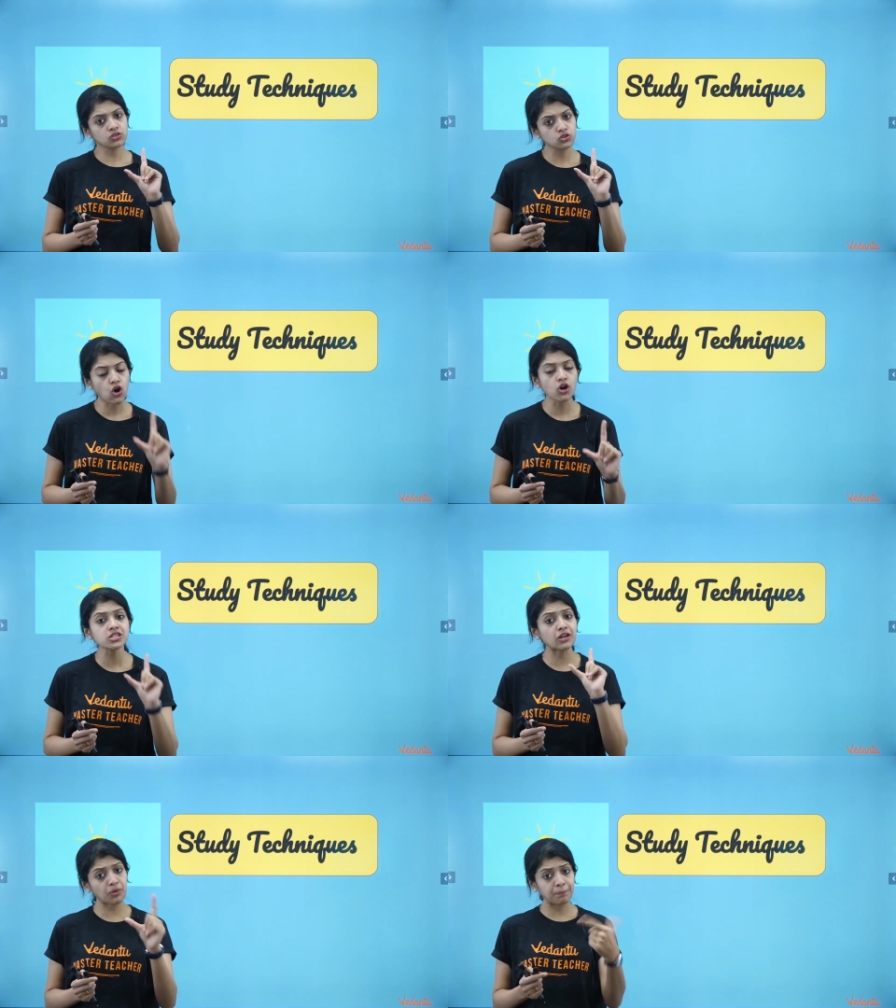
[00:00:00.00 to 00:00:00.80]
not
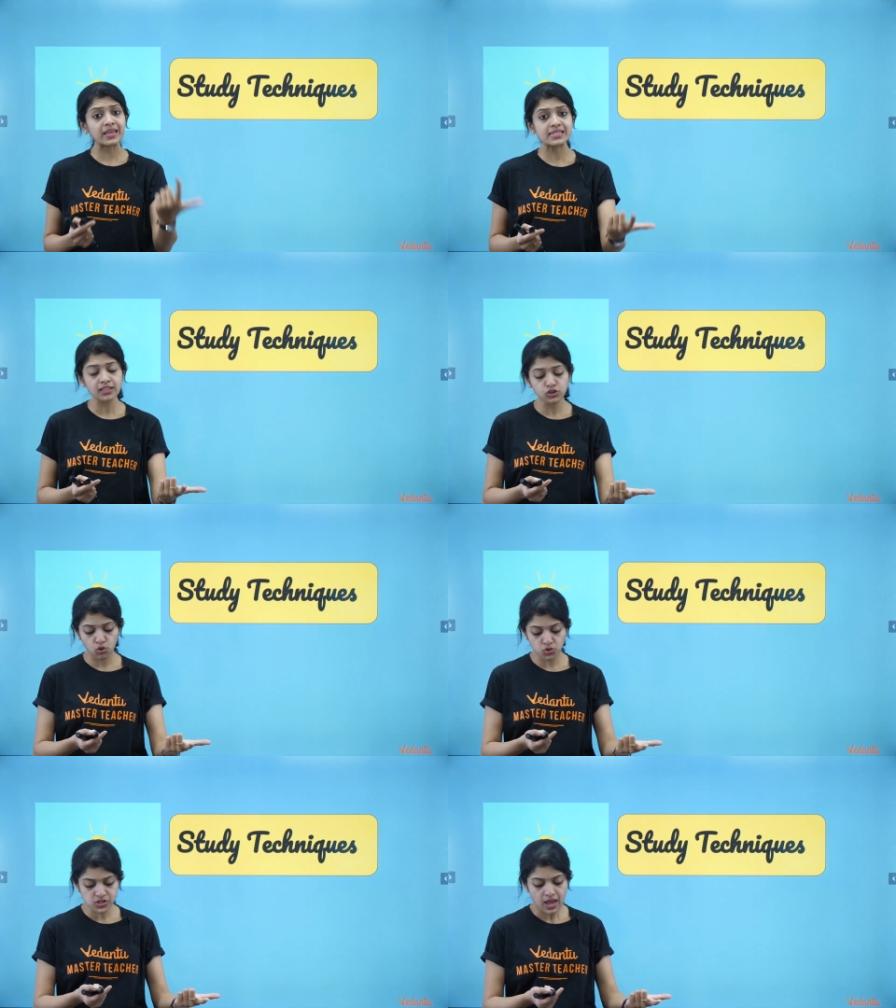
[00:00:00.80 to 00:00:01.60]
repeating
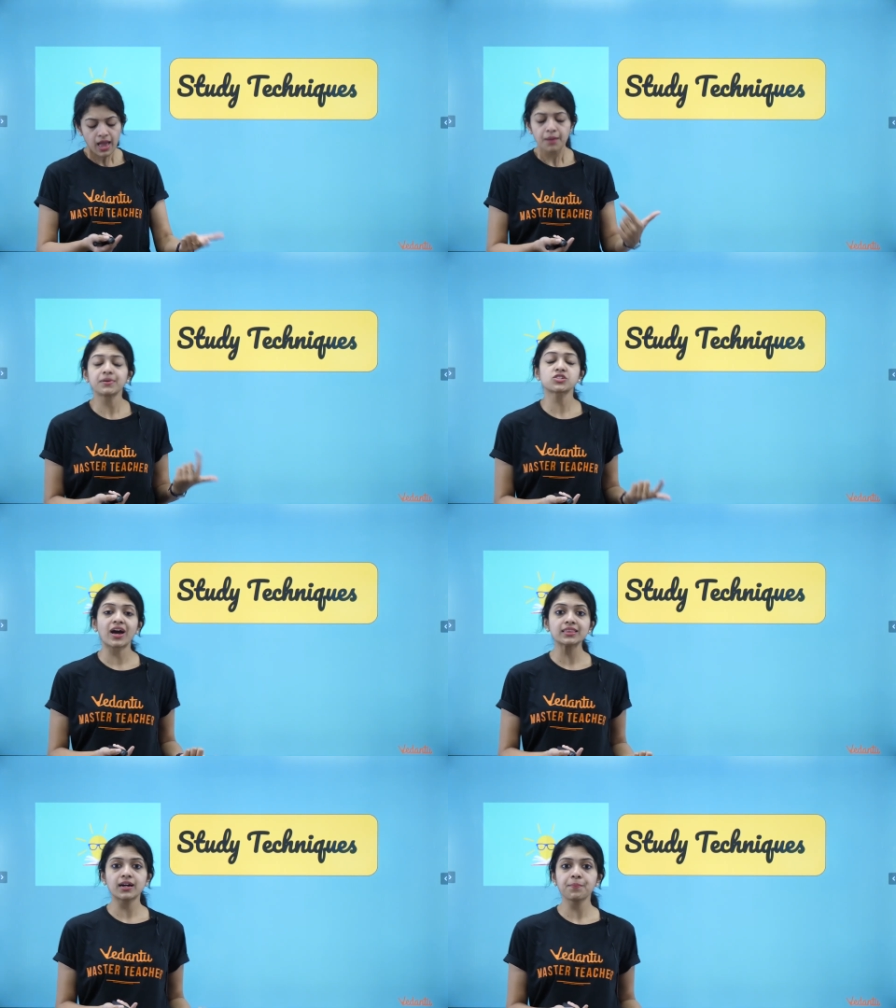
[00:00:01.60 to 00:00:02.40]
those, but
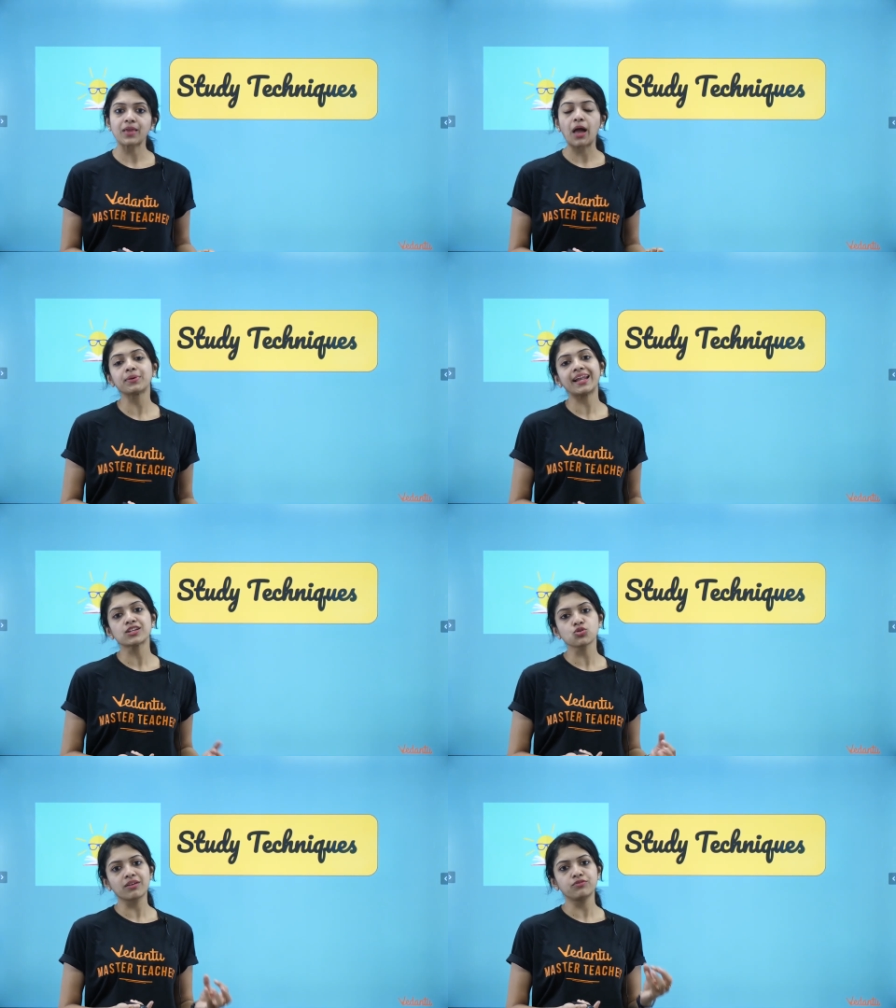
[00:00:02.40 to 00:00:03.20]
rather I would
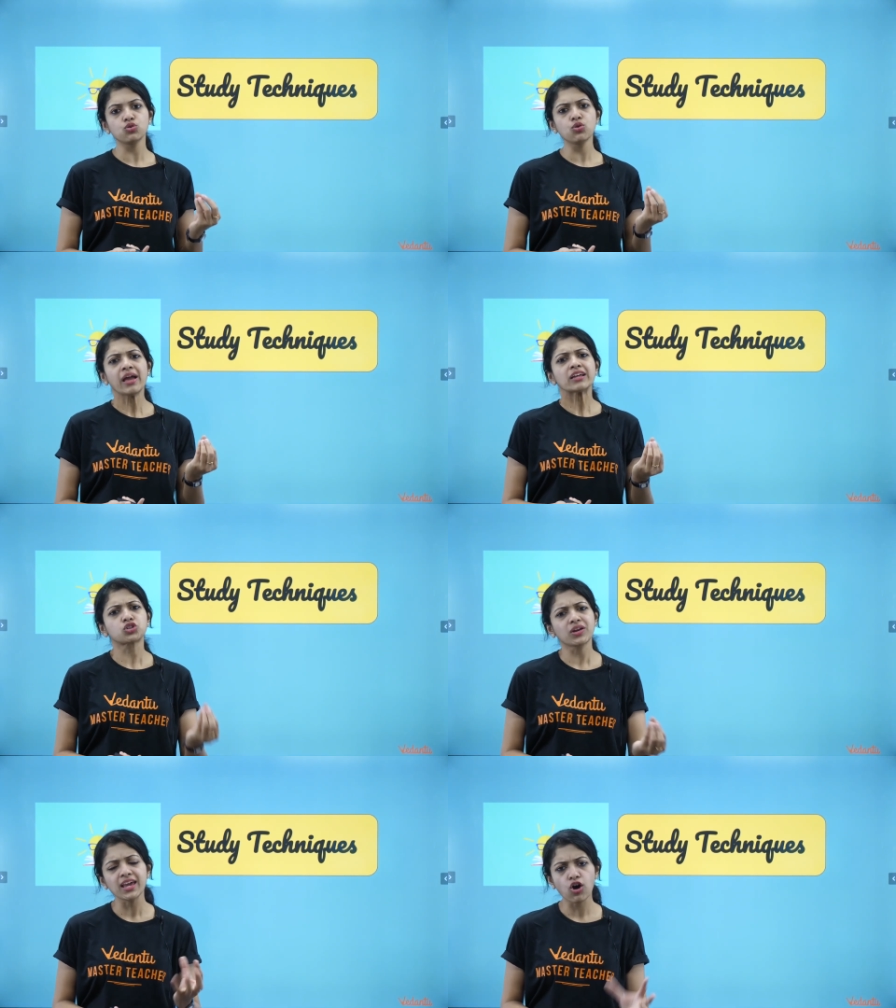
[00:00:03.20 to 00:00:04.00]
like to give you
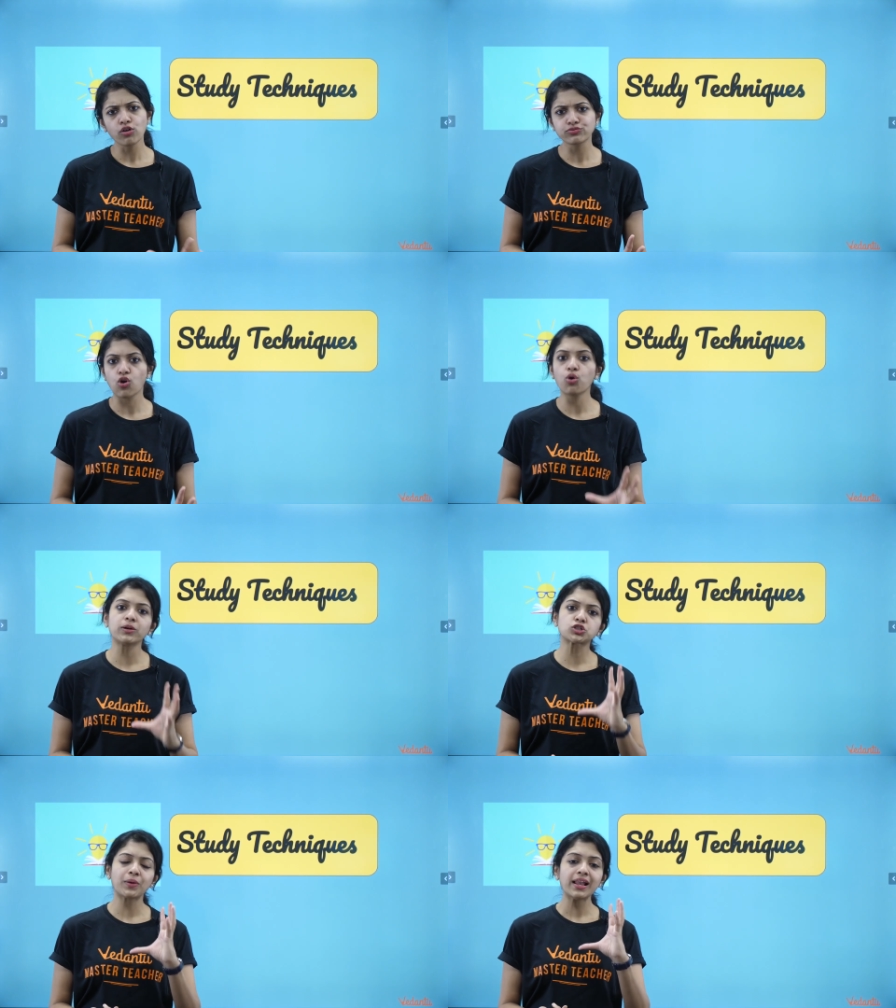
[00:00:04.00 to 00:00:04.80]
3 or 4
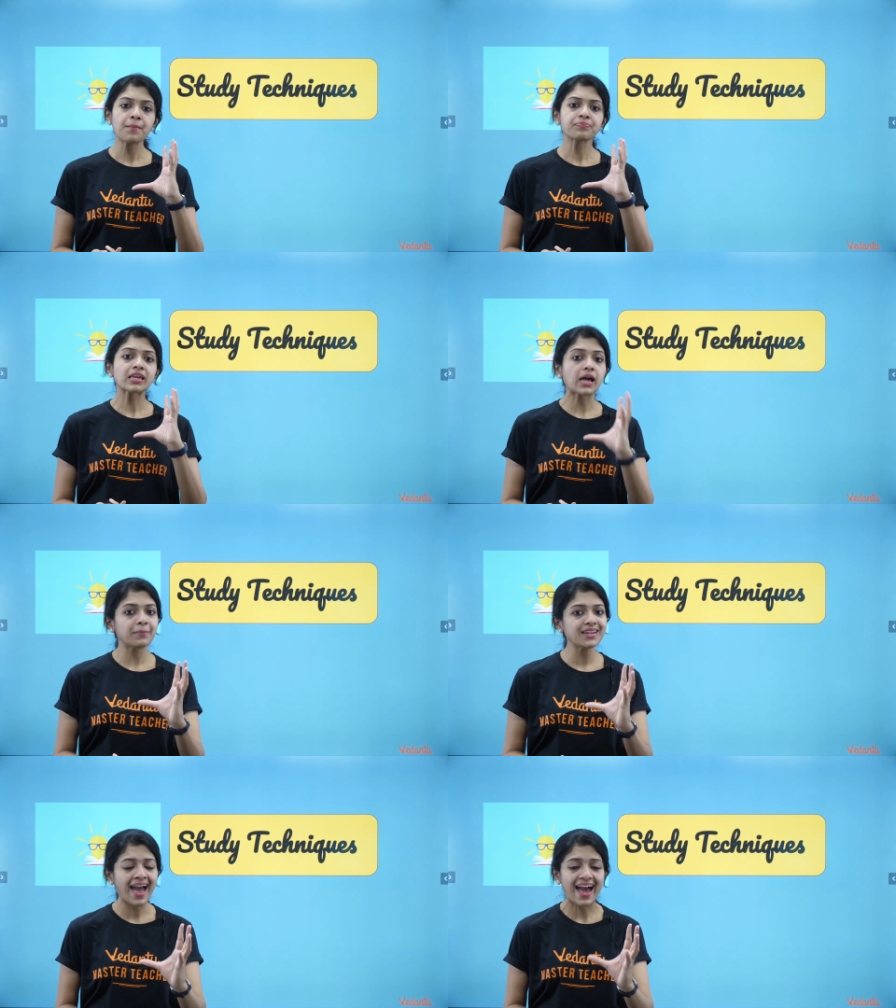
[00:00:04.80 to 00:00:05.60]
which will
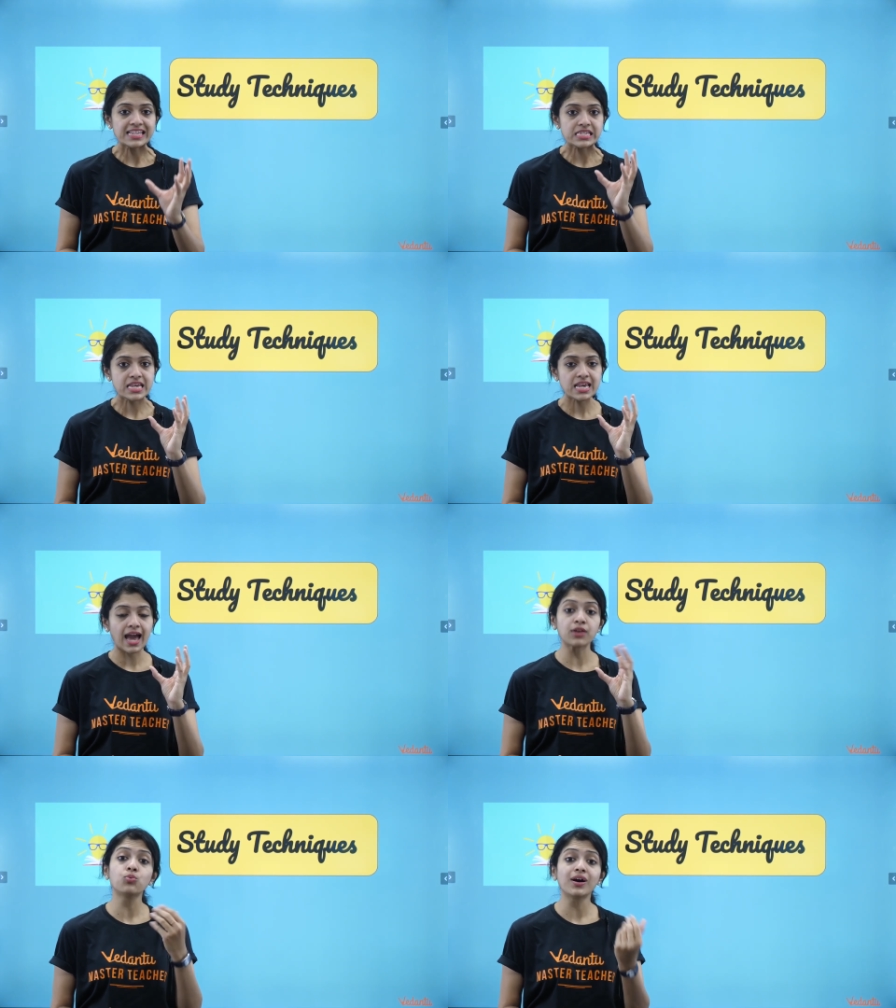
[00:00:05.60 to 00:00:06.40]
come in handy
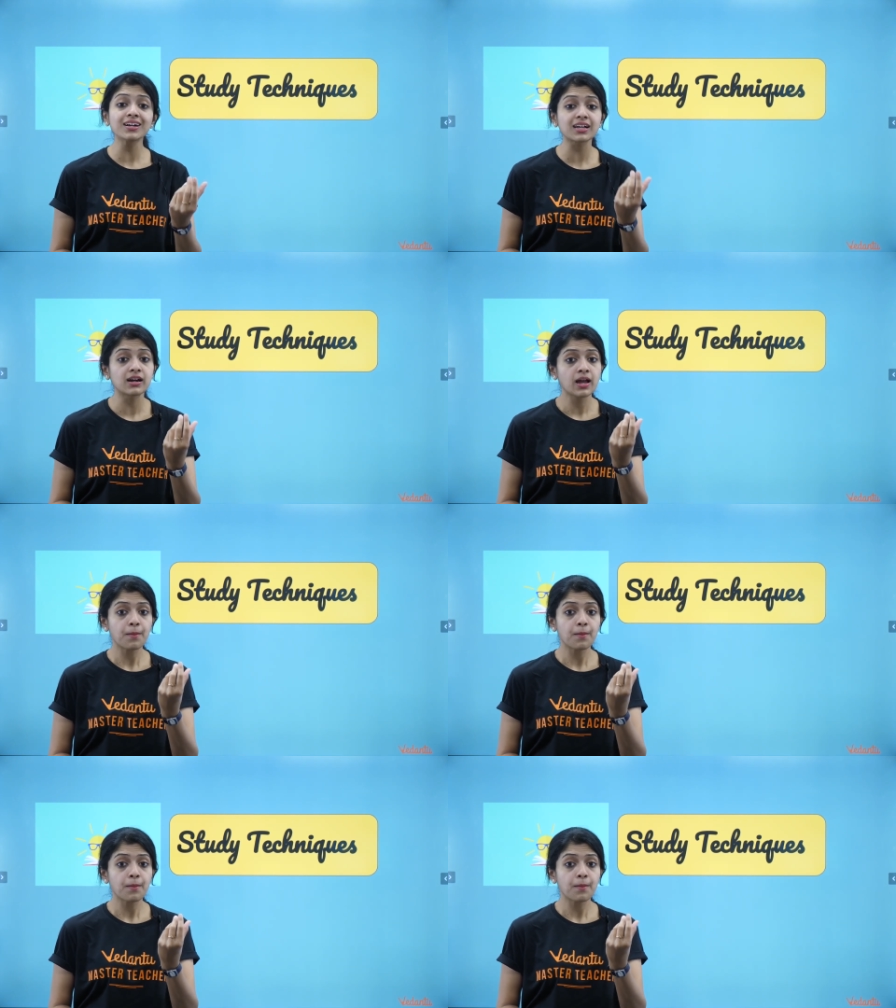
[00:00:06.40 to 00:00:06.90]
and work